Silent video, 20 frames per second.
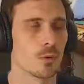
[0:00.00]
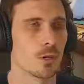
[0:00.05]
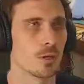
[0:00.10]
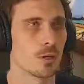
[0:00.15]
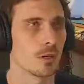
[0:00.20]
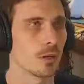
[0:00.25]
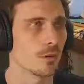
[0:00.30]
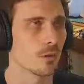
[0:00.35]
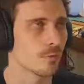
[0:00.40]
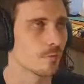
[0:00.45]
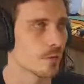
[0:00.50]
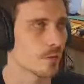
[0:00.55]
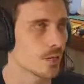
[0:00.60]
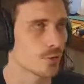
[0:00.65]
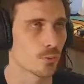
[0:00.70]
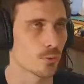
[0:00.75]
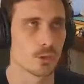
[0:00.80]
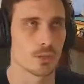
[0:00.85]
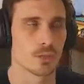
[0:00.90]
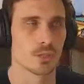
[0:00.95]
a lot of
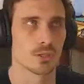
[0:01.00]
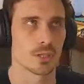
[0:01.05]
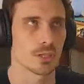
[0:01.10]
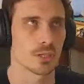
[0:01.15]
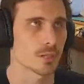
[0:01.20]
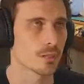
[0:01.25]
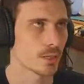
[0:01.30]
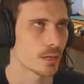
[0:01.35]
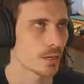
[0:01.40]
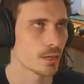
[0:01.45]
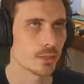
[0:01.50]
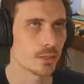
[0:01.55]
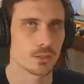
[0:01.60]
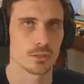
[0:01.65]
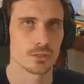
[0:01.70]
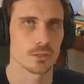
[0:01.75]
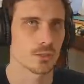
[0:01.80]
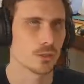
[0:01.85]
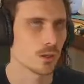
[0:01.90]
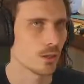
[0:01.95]
veterans and
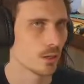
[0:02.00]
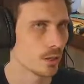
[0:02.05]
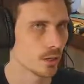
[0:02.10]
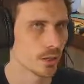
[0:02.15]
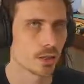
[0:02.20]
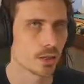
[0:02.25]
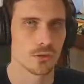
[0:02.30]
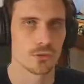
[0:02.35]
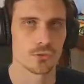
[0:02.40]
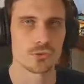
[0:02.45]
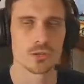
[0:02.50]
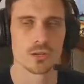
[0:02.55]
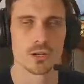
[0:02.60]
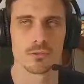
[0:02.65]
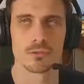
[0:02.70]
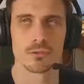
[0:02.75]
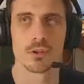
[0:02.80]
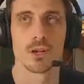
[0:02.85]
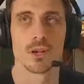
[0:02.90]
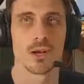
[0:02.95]
scions and all that kind of
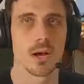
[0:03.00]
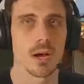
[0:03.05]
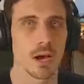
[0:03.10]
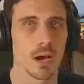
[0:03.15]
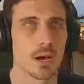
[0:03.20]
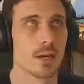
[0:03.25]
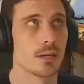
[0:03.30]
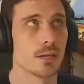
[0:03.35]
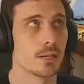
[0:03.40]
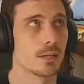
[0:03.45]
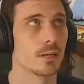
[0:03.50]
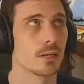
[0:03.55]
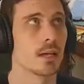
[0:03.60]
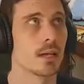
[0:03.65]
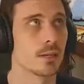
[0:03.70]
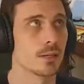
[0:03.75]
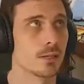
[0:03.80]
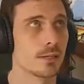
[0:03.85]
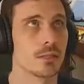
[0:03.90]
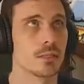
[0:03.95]
stuff, I need
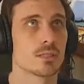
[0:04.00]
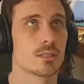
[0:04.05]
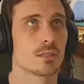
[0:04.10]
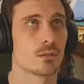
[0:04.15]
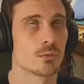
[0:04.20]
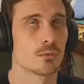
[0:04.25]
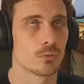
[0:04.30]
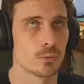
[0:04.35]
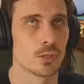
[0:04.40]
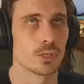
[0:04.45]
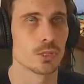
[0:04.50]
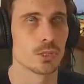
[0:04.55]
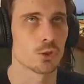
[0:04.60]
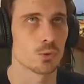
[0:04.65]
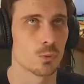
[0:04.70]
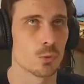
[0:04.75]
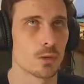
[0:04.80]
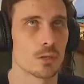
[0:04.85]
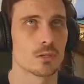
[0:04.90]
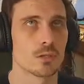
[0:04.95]
at least 3
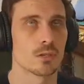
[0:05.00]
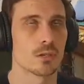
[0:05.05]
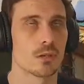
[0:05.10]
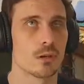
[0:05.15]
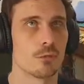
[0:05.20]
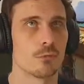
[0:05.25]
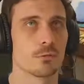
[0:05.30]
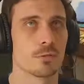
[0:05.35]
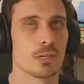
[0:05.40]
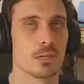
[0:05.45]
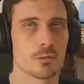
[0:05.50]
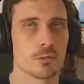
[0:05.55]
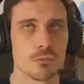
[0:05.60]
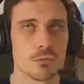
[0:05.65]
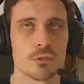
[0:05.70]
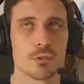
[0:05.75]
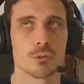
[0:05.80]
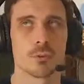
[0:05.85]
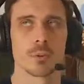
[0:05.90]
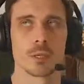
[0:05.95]
squads of
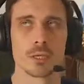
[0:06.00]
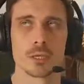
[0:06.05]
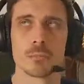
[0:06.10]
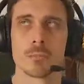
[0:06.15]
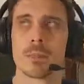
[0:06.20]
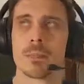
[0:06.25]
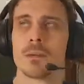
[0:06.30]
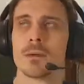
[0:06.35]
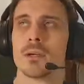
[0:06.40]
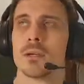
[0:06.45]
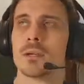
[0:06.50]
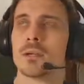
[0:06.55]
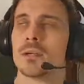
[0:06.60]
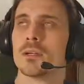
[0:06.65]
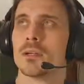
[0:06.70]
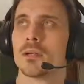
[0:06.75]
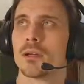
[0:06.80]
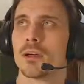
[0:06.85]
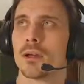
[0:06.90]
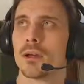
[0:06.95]
infantrymen.
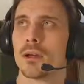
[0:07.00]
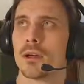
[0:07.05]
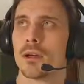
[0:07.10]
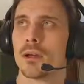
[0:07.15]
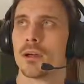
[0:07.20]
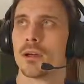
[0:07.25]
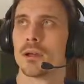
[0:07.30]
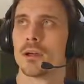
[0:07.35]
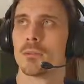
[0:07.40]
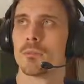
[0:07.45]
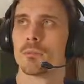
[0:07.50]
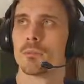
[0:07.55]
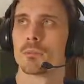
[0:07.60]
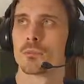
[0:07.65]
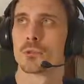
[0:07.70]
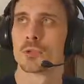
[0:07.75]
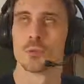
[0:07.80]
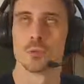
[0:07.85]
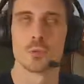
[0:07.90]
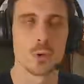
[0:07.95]

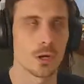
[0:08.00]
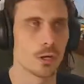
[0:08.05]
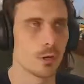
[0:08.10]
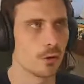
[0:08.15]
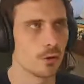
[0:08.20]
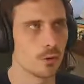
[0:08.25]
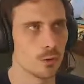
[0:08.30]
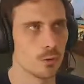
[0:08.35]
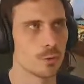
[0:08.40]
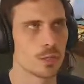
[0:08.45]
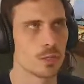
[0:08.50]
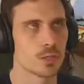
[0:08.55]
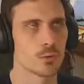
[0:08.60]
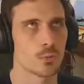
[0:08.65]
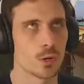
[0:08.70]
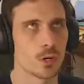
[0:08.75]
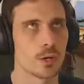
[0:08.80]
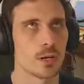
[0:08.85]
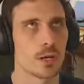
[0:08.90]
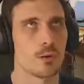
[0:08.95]
You want to always
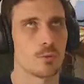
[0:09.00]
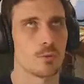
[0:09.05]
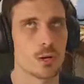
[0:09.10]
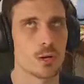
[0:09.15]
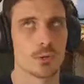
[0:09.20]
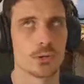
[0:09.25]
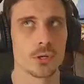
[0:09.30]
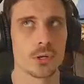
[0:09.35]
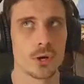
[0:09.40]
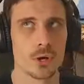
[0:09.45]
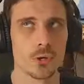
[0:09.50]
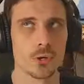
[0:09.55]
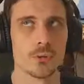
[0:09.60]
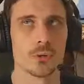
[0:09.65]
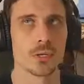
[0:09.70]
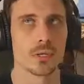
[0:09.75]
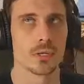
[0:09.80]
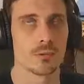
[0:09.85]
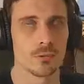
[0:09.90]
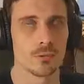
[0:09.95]
run around
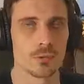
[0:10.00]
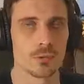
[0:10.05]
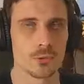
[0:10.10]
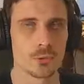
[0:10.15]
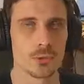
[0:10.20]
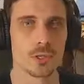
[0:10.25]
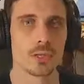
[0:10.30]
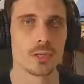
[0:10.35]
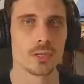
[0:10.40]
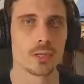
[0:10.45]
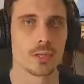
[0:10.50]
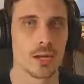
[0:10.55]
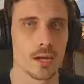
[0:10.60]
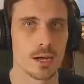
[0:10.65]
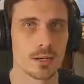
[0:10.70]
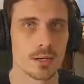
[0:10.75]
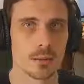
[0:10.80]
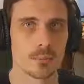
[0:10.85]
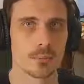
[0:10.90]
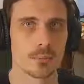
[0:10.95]
100 infantry in a
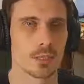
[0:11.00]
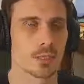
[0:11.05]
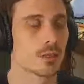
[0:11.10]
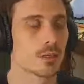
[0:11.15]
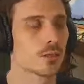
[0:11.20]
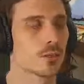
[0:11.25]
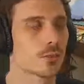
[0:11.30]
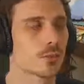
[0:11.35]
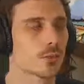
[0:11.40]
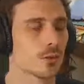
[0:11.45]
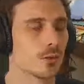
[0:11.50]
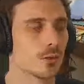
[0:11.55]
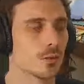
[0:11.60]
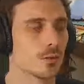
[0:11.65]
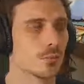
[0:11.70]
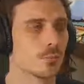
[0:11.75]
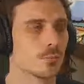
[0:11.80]
guard army. So